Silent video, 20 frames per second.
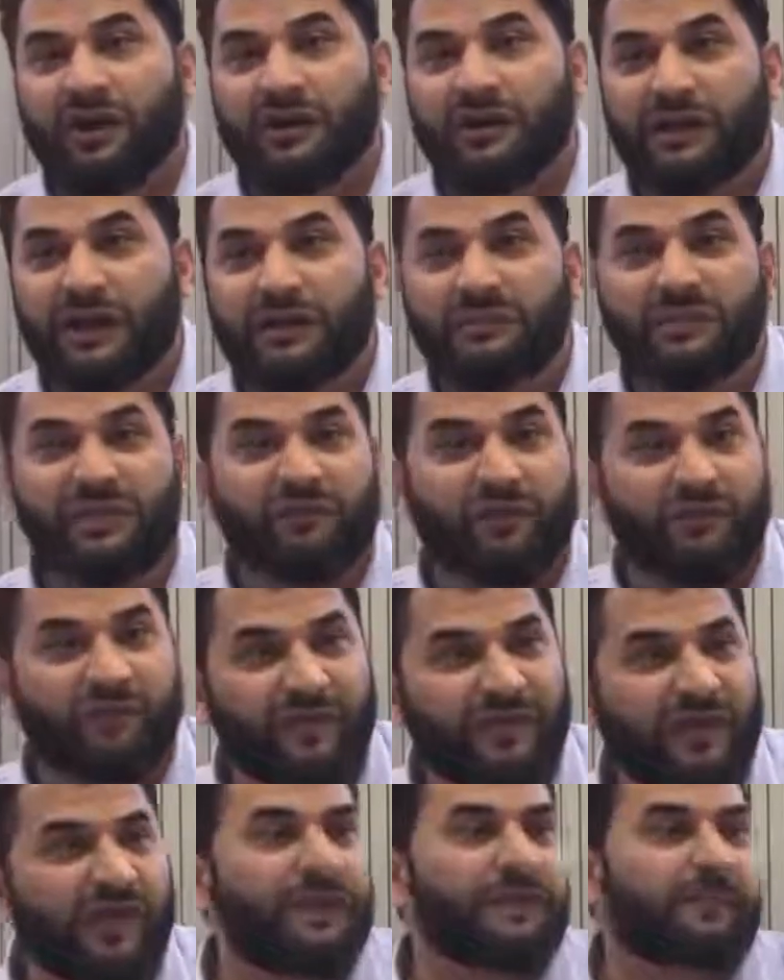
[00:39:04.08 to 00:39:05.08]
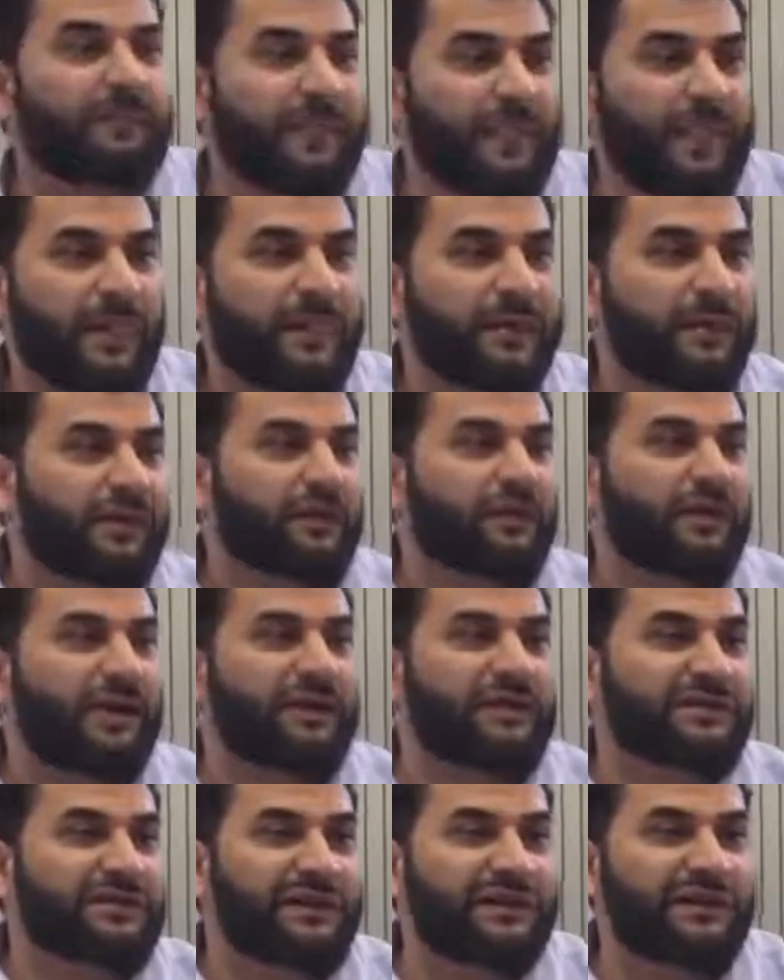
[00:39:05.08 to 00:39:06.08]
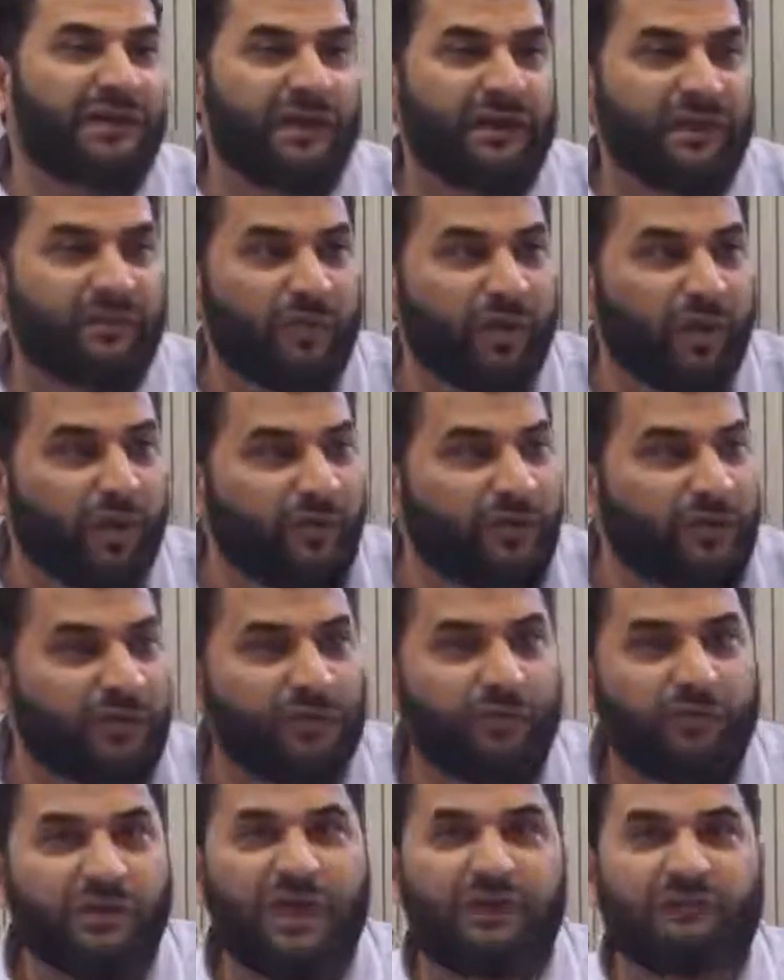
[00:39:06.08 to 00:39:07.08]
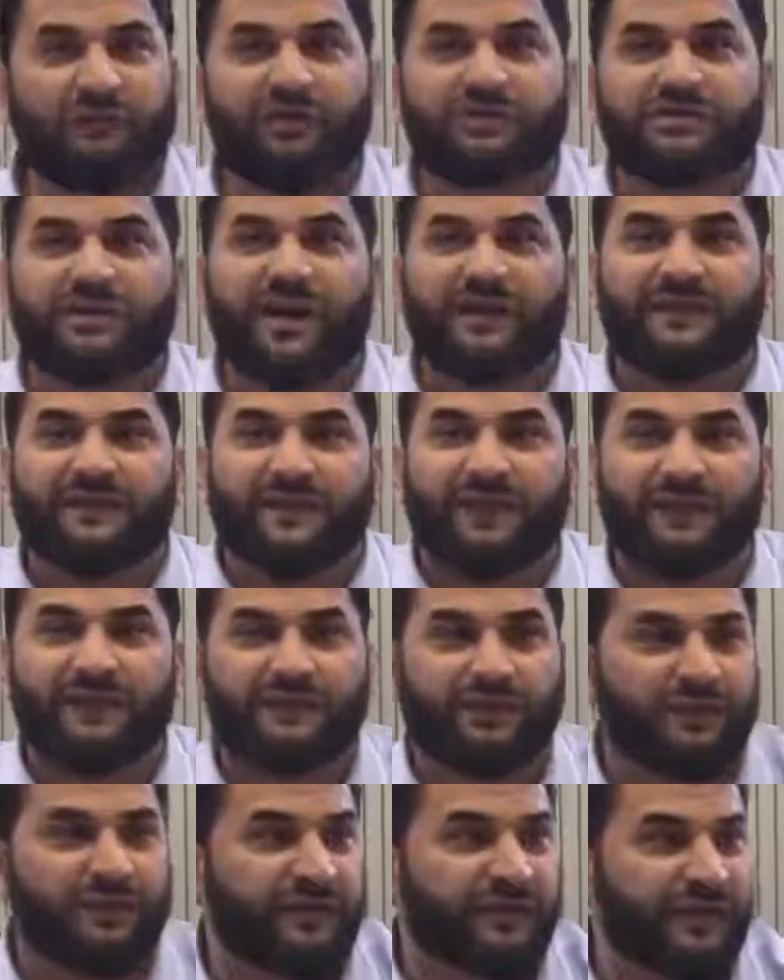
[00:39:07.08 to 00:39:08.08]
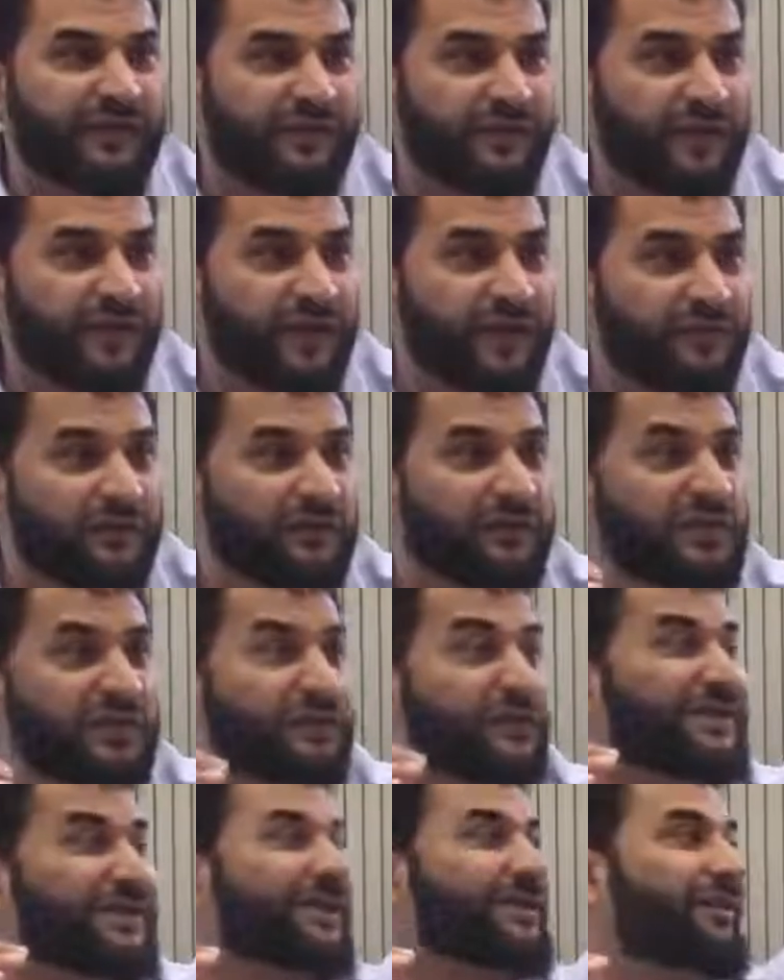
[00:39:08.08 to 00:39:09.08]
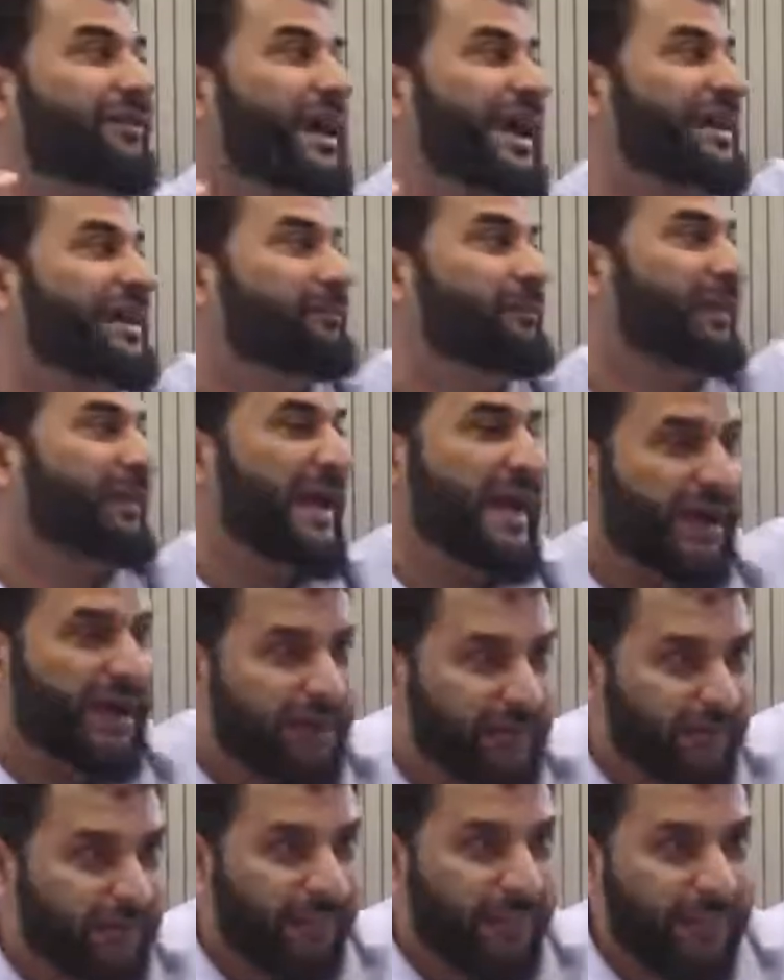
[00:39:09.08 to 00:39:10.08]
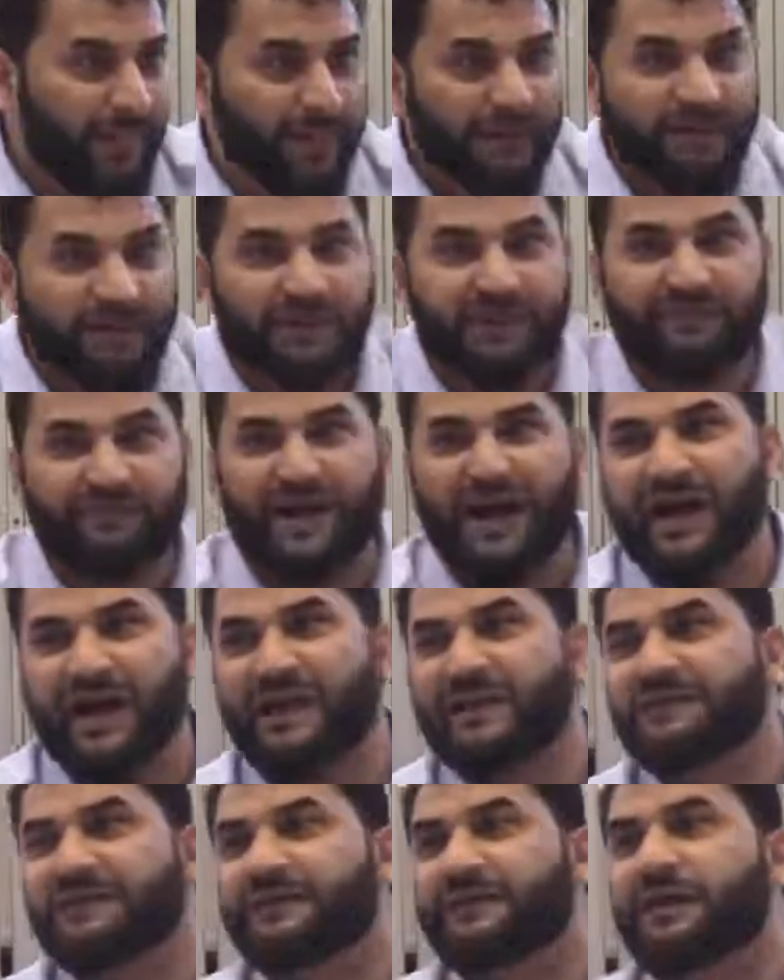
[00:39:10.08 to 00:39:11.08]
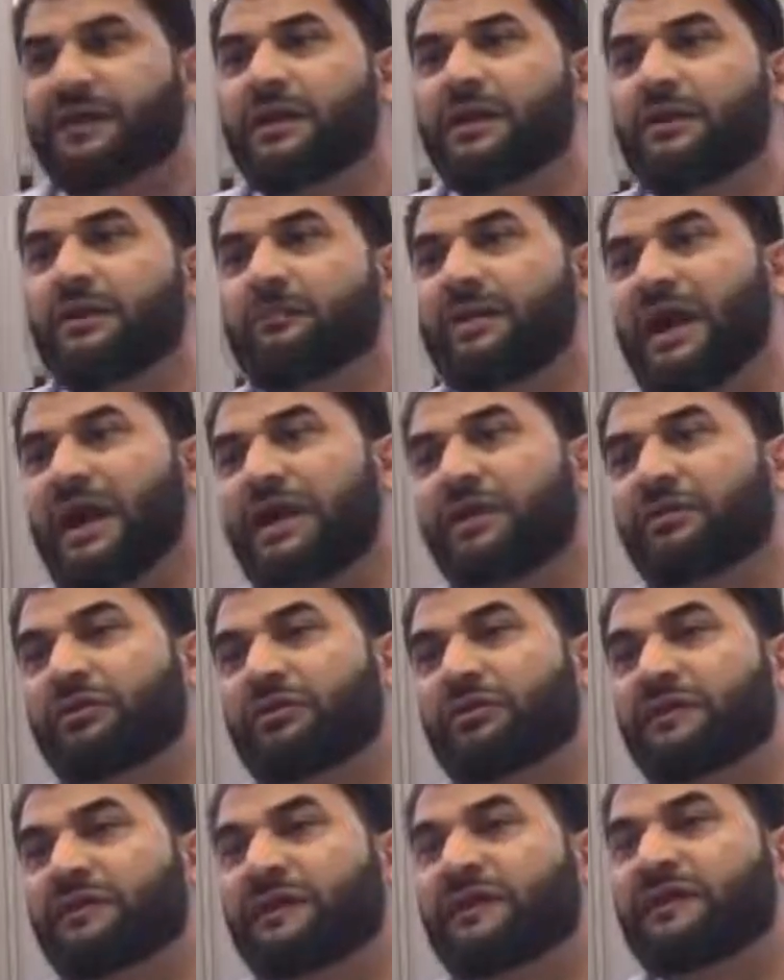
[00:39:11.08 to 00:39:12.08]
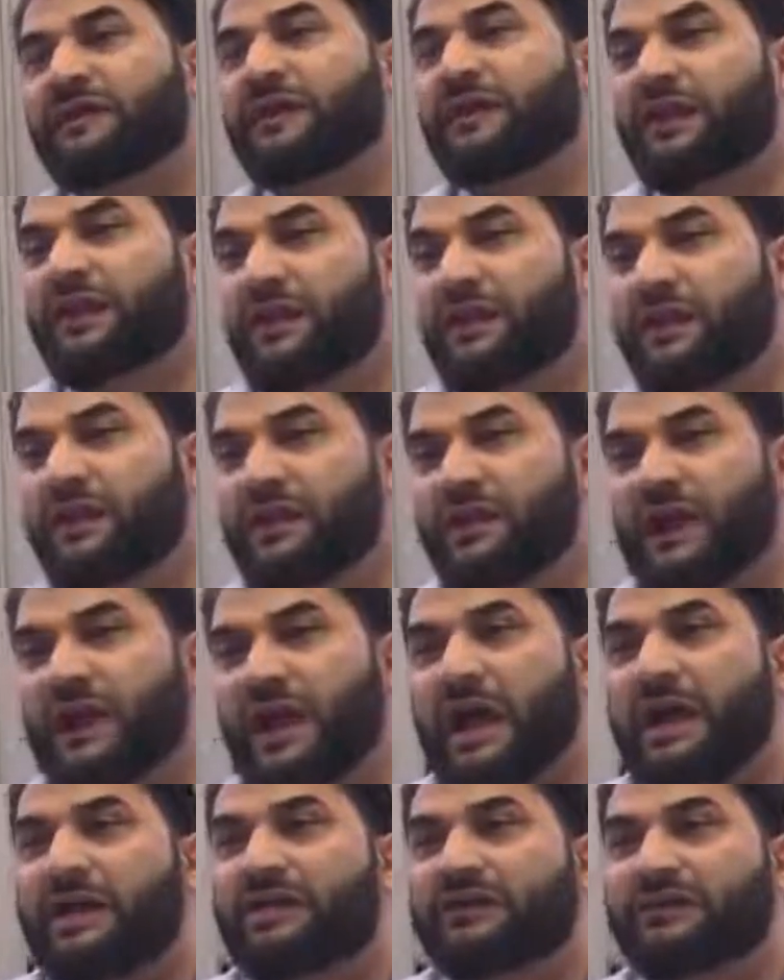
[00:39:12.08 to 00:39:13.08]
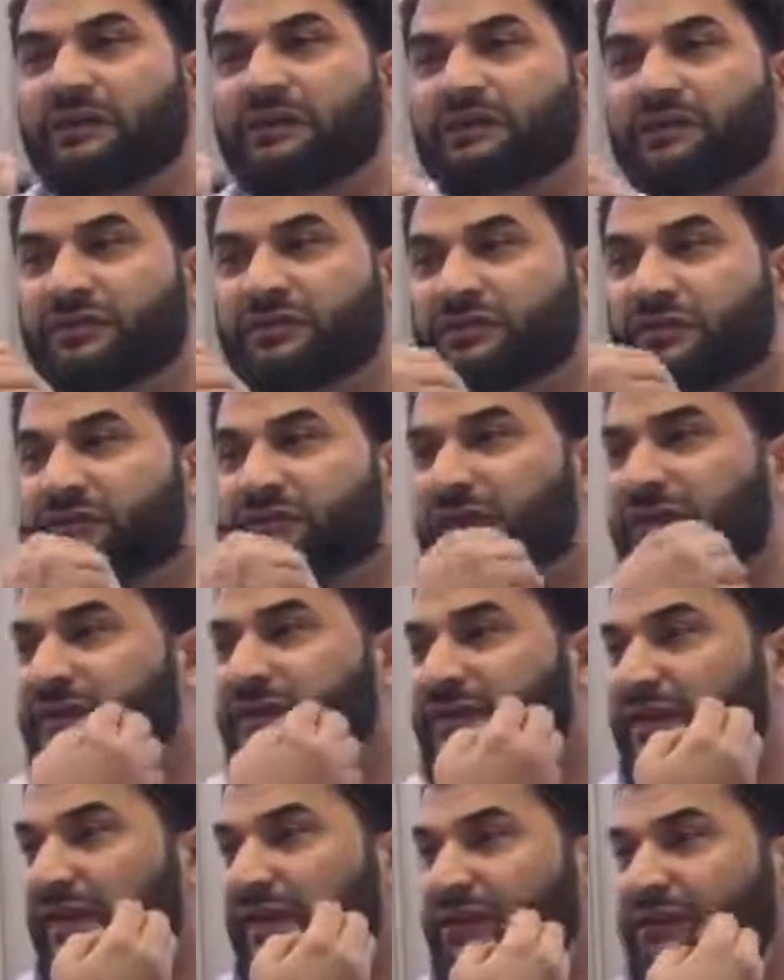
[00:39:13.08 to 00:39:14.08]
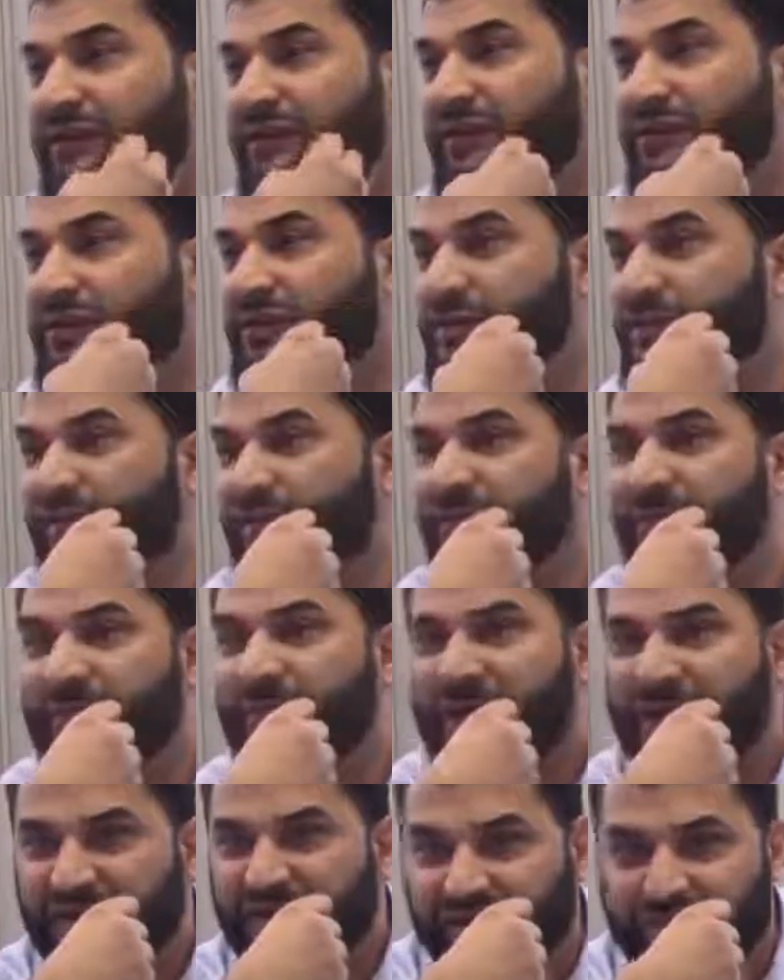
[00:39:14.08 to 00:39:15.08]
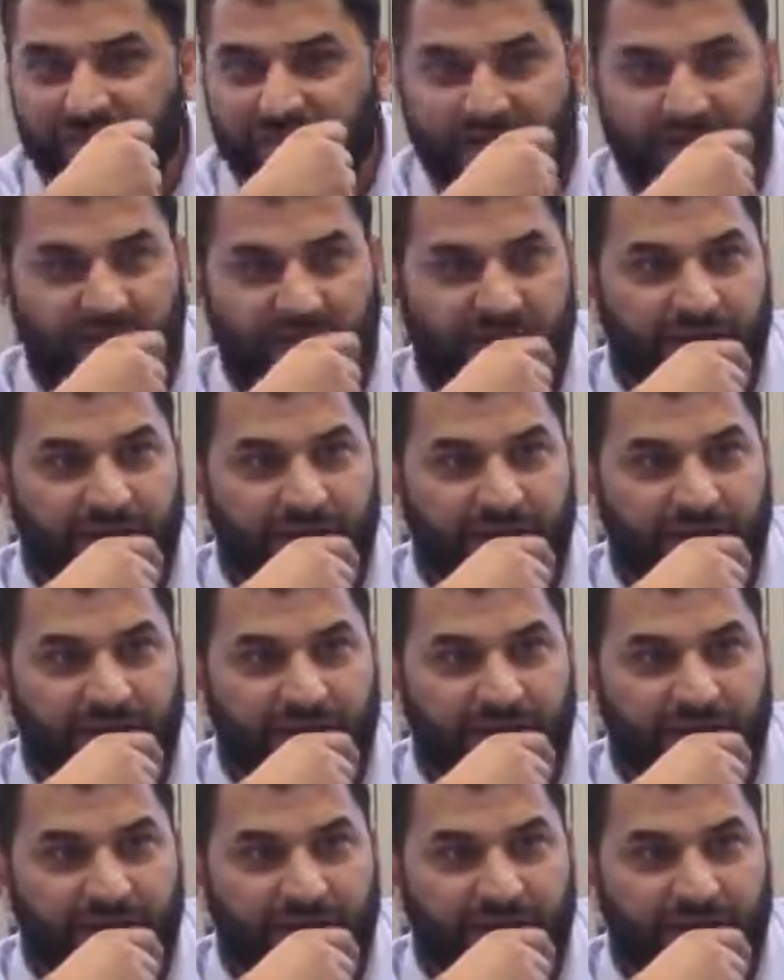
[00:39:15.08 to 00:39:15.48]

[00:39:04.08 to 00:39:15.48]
an enemy from within. So until they're removed, we have no chance against the crusaders. So this was a grand plan devised by Nuruddin Zinki, and Sultan Salahuddin Ayyubi was part of it.